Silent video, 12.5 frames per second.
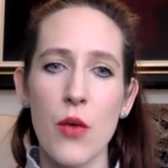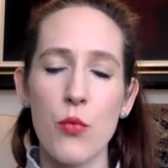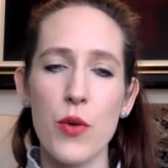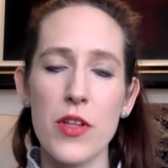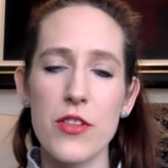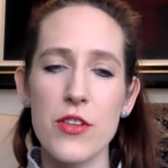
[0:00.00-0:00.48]

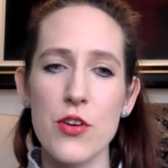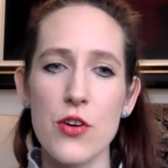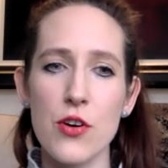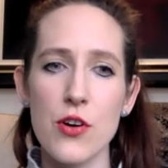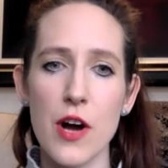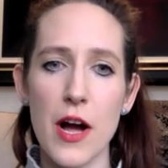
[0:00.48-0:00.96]
With
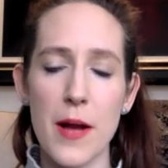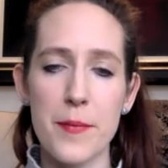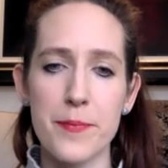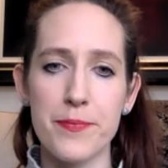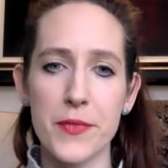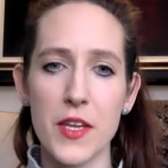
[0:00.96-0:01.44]
your I
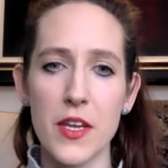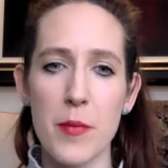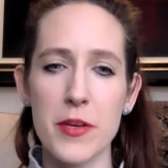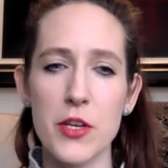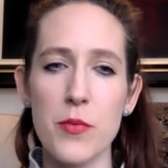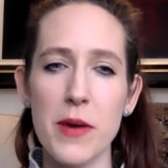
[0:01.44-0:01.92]

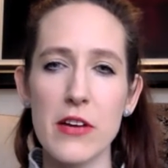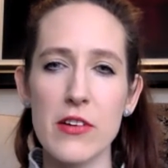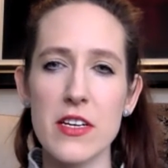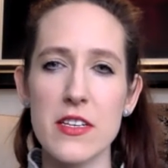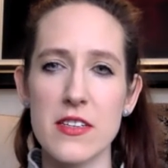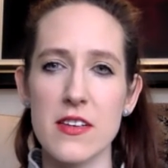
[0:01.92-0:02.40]
mean, your
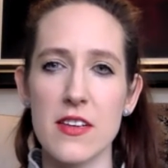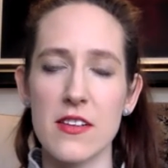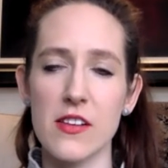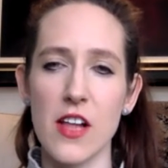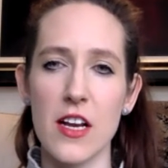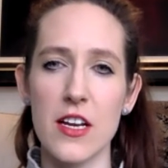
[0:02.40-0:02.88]
background is
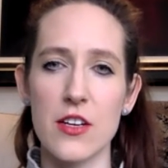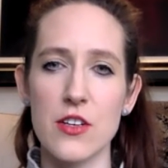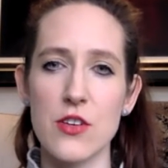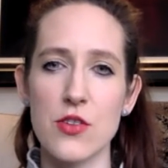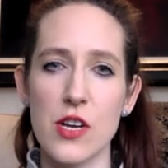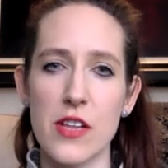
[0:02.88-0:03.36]
slightly
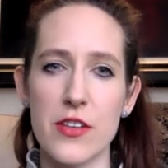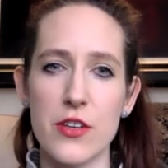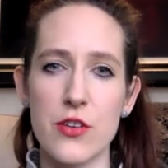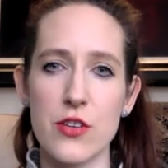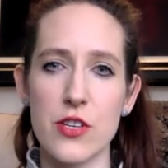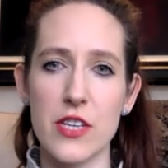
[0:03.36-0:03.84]
unusual in that
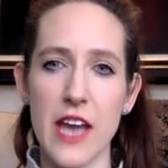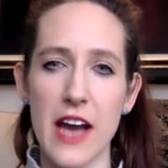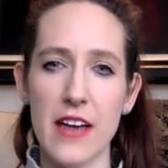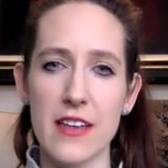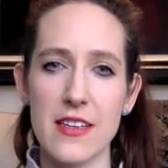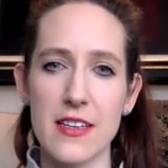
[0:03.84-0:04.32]
you're doing the
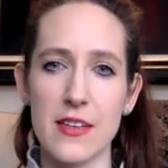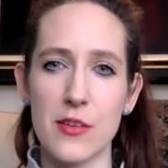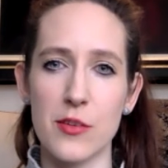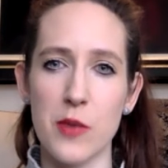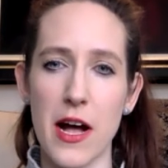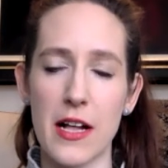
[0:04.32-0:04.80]
acting
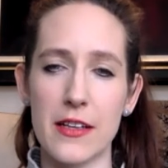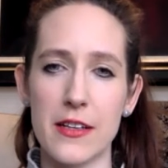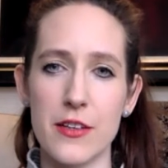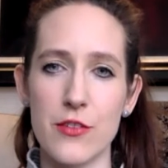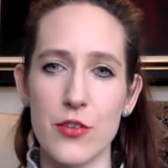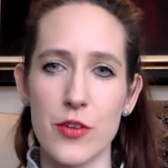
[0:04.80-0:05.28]
as well,
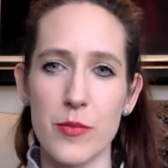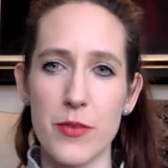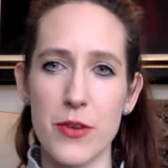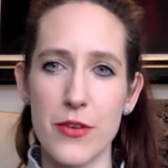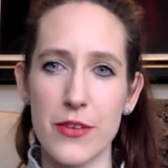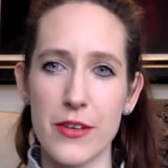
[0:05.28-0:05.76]
and you've got the
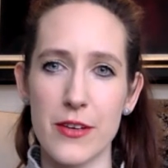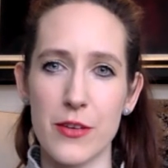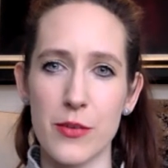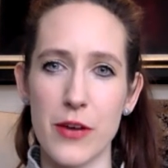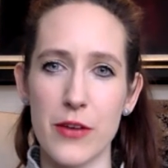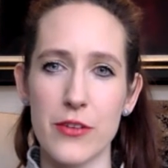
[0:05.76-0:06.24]
music as
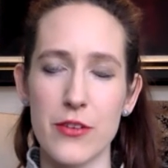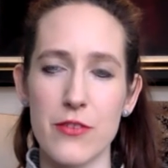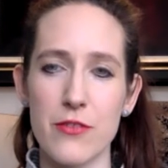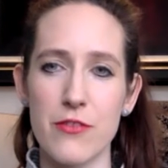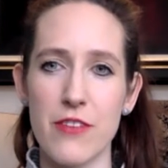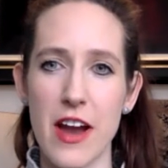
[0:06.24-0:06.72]
well, so you're
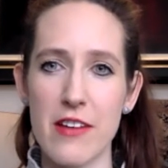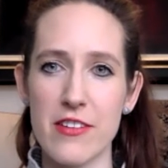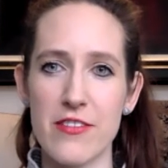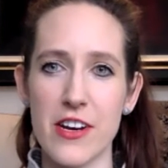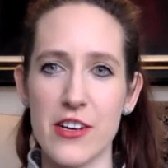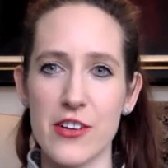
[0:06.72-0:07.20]
very,
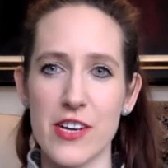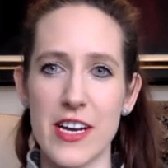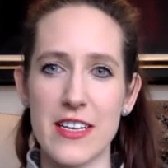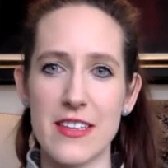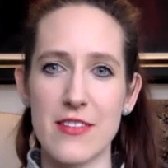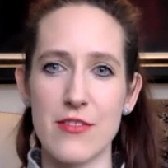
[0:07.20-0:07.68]
very
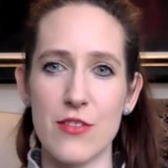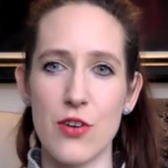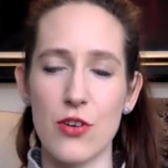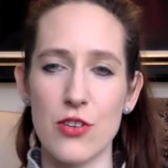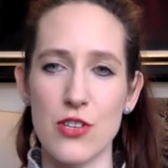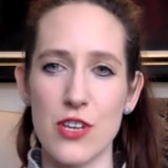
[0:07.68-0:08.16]
creative,
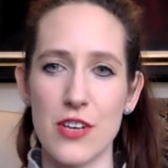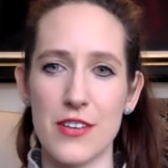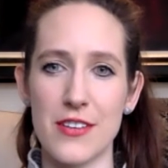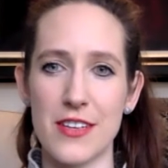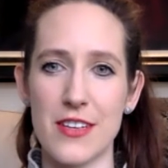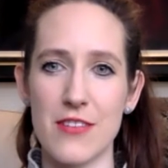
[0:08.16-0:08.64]
not
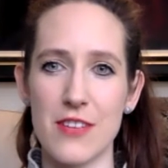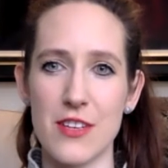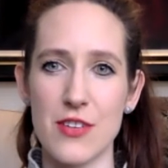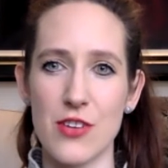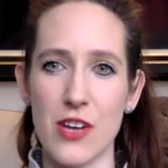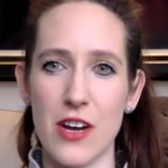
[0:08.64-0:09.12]
just in the
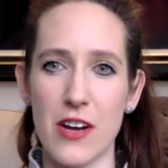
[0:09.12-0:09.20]
visual art.